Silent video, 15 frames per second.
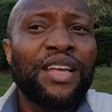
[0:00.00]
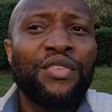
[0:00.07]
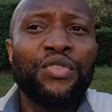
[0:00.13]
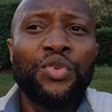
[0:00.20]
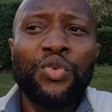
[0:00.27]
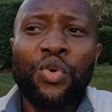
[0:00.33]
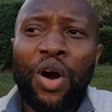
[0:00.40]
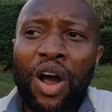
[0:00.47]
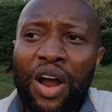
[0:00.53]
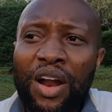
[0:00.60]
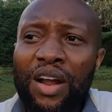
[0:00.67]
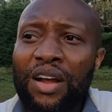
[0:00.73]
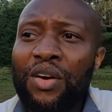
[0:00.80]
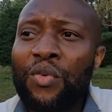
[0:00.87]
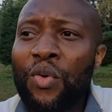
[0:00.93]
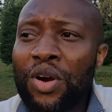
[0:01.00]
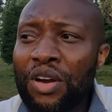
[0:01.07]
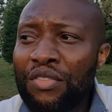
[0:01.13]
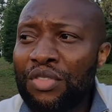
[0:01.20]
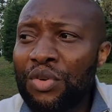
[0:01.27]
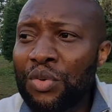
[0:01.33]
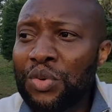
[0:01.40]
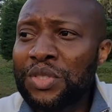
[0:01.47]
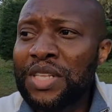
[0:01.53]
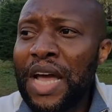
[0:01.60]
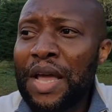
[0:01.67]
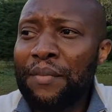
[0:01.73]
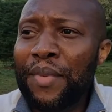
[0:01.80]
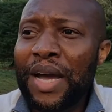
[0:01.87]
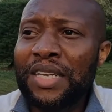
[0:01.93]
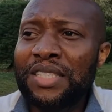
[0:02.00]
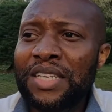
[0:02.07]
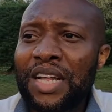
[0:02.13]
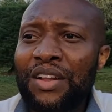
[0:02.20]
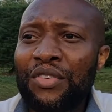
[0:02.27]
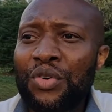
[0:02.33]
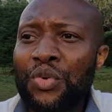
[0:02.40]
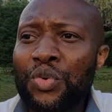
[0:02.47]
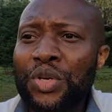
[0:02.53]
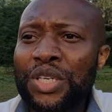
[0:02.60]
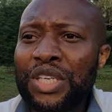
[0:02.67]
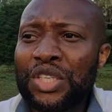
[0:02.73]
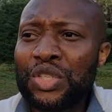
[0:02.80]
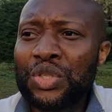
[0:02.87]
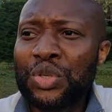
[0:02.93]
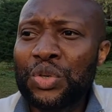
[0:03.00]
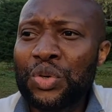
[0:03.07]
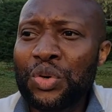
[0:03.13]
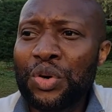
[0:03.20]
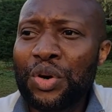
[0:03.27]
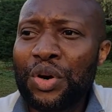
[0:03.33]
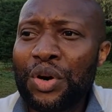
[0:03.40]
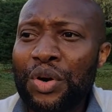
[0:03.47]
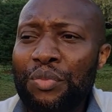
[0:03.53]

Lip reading: if you are one of those like myself who need to